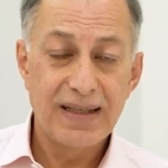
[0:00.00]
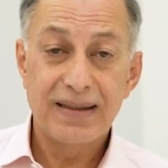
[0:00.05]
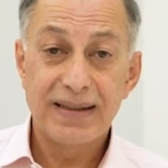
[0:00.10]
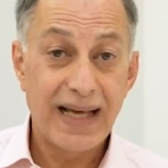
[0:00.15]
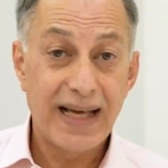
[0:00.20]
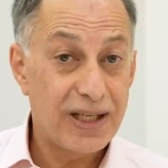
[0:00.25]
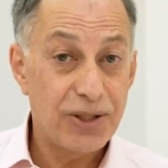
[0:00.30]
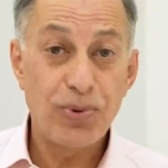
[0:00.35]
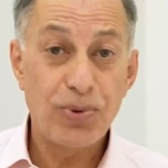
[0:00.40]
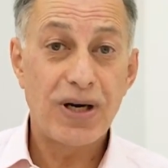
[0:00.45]

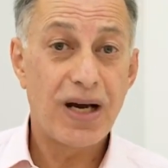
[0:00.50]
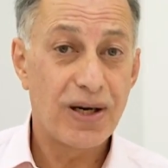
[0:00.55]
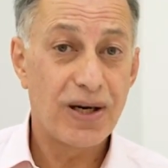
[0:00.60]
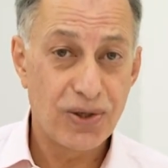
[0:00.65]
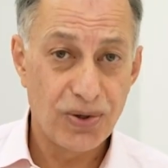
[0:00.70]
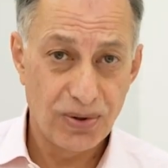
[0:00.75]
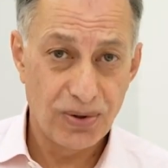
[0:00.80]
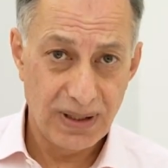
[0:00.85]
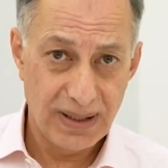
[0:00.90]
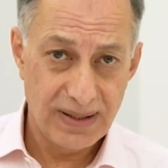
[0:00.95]
That's what our
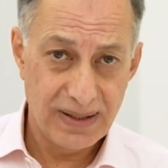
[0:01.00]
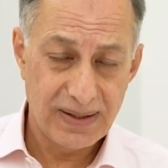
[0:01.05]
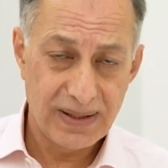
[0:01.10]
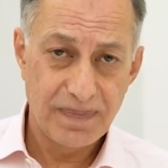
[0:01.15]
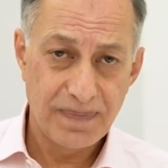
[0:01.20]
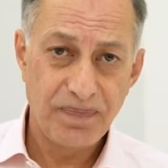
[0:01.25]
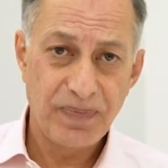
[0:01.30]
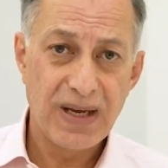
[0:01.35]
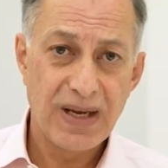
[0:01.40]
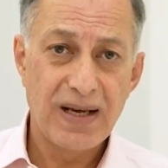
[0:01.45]
goal is.
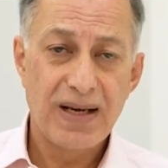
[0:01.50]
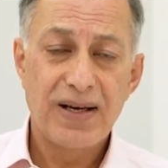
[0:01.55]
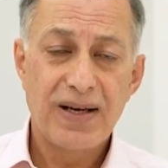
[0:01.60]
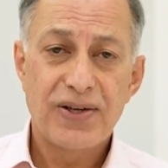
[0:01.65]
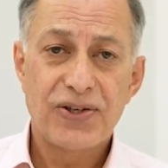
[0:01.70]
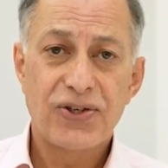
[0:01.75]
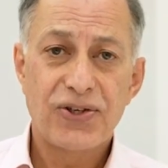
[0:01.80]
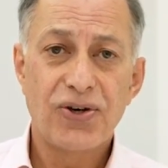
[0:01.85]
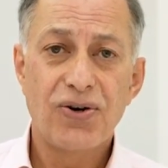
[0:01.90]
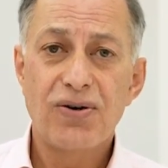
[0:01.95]

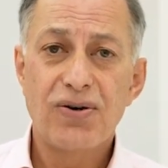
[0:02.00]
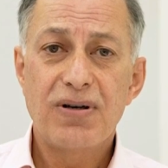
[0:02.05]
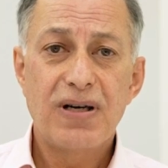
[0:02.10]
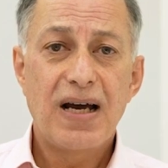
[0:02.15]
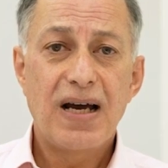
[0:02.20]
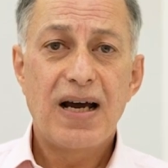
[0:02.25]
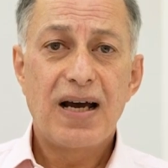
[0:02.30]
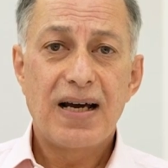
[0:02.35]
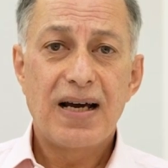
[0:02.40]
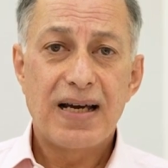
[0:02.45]
So
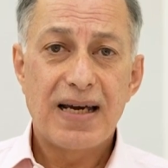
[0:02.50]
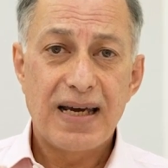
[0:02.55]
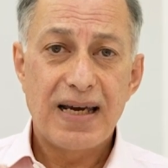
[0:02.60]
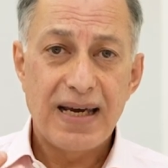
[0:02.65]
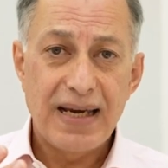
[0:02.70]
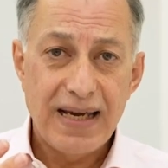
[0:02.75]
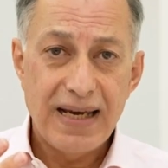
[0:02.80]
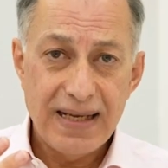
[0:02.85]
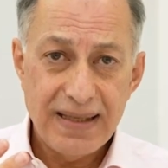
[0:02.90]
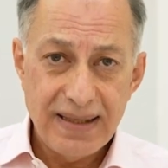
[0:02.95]

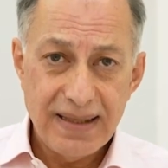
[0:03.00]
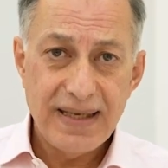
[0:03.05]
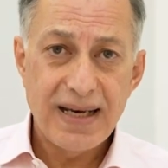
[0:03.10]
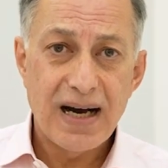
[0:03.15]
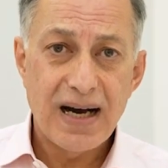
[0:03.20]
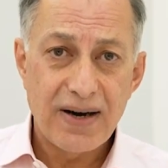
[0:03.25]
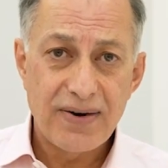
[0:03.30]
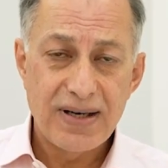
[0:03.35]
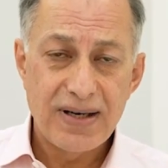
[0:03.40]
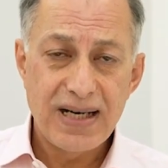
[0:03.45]
in the
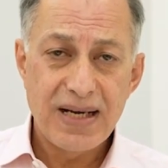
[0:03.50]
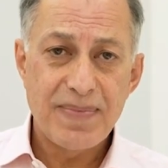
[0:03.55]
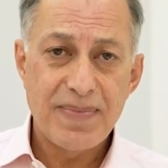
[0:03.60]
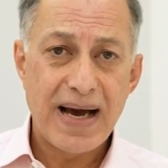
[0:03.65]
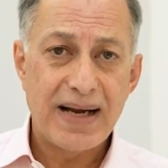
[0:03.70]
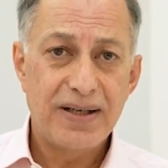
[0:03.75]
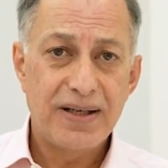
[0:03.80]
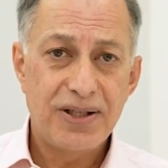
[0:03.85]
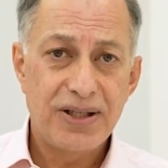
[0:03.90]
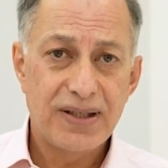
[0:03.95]
R&D
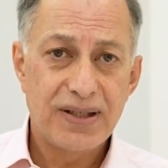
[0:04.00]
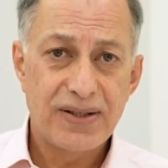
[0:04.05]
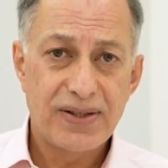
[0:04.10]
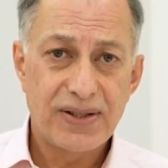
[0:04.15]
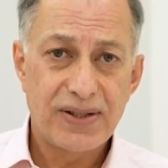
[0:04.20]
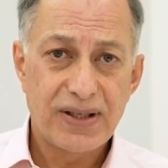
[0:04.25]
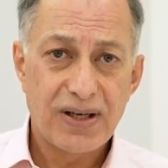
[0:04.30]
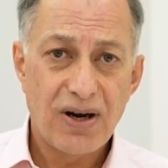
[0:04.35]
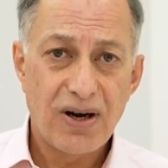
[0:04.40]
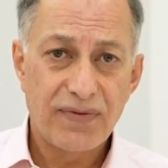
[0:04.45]

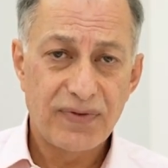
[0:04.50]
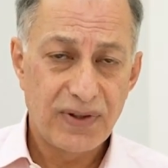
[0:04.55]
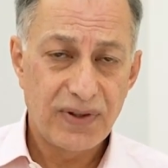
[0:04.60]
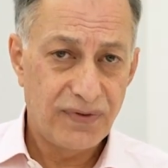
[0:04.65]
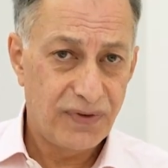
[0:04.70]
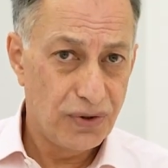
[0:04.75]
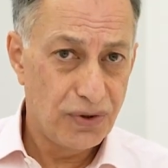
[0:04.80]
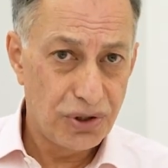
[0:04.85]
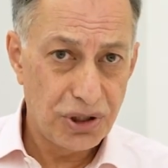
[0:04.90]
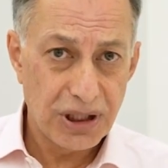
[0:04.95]
Managers of the
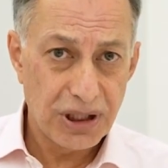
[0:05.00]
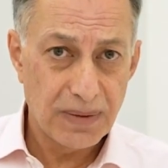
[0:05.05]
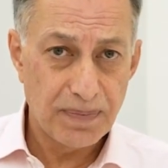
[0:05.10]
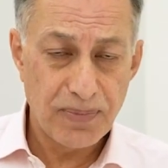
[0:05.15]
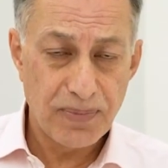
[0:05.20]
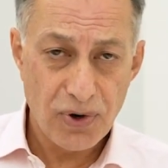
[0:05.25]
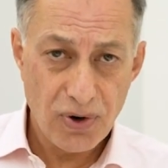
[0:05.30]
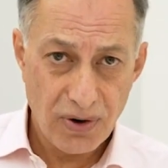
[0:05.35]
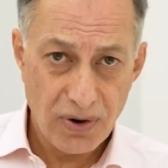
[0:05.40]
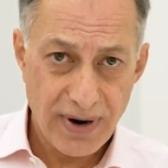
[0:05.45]
Future
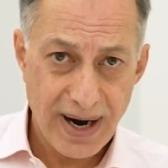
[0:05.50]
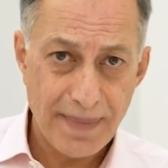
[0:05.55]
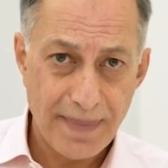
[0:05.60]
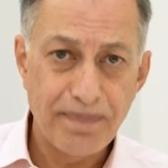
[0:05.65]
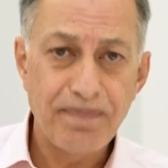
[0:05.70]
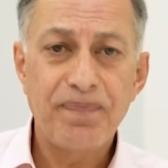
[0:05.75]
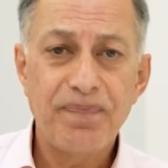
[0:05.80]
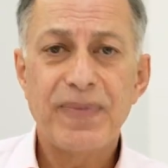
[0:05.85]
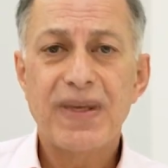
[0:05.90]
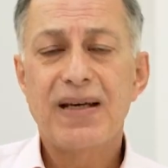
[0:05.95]

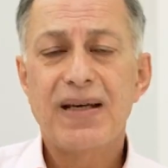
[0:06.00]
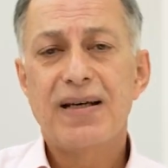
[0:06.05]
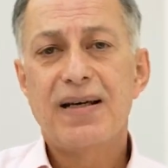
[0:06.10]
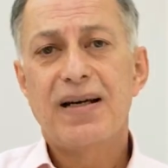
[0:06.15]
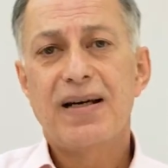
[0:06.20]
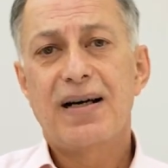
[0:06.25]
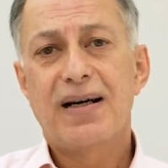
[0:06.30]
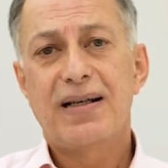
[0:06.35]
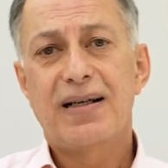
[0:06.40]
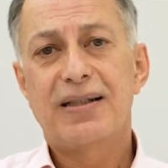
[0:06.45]
program,
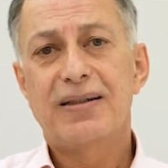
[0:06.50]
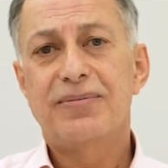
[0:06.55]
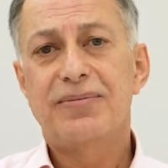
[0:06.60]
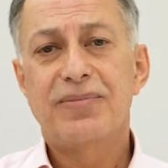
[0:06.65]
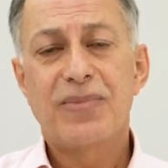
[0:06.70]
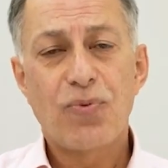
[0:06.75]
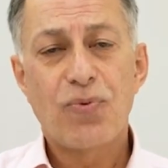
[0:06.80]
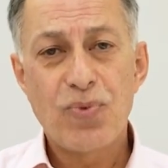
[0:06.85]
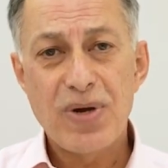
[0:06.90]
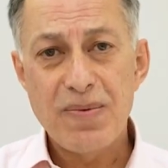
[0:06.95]

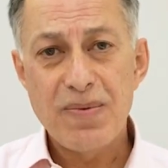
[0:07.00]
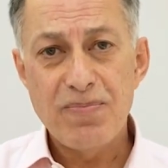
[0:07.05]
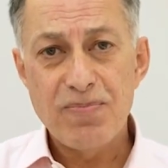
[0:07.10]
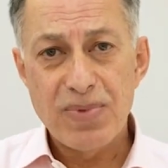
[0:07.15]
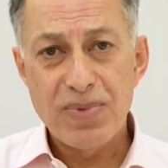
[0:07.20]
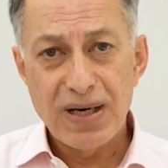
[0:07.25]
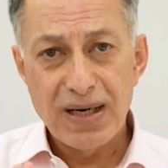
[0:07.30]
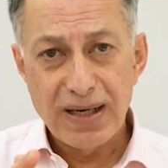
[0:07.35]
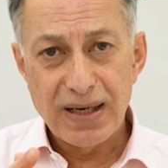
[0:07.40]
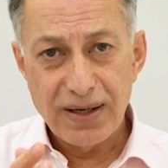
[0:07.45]
we
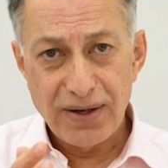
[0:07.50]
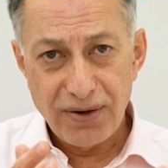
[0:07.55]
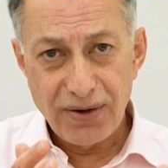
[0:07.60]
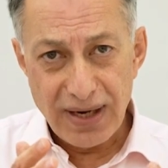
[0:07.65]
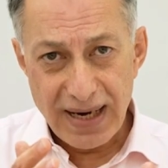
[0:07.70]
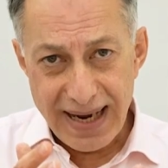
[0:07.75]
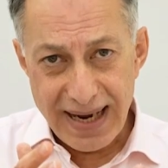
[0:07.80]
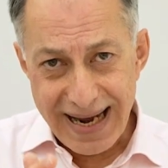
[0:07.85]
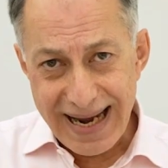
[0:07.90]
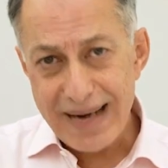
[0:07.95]

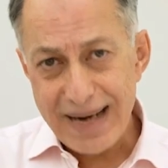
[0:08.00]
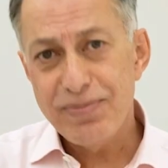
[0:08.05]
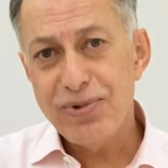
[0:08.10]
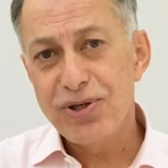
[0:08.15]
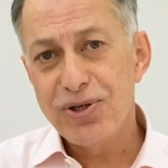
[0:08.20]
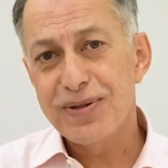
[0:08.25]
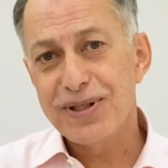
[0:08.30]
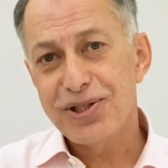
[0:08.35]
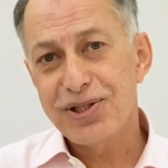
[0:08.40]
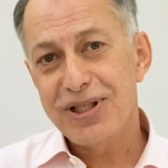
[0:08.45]
aim
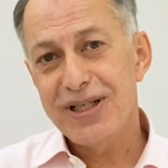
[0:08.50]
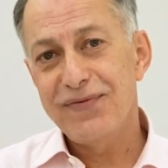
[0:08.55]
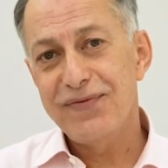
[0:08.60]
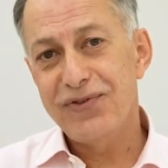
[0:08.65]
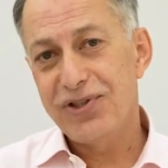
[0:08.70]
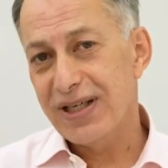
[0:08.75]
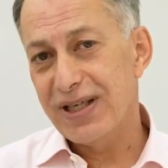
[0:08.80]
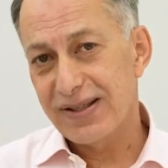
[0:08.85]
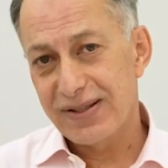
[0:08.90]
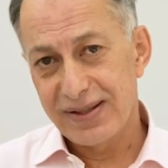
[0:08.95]
to achieve
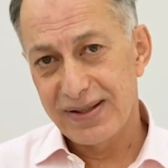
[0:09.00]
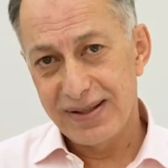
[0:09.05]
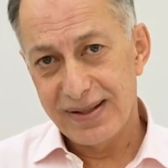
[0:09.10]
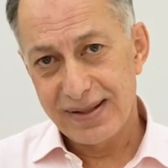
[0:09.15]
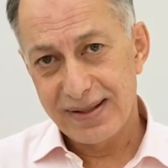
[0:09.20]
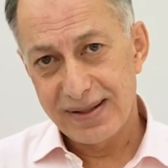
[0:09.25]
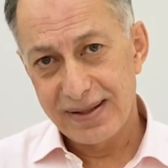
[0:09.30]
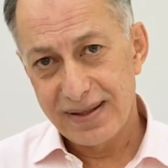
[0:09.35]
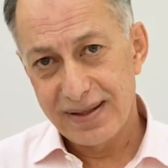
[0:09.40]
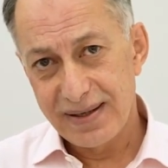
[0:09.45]
just
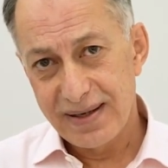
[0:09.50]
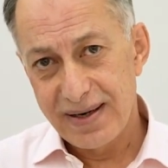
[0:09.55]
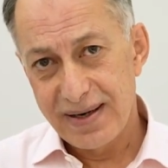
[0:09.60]
this.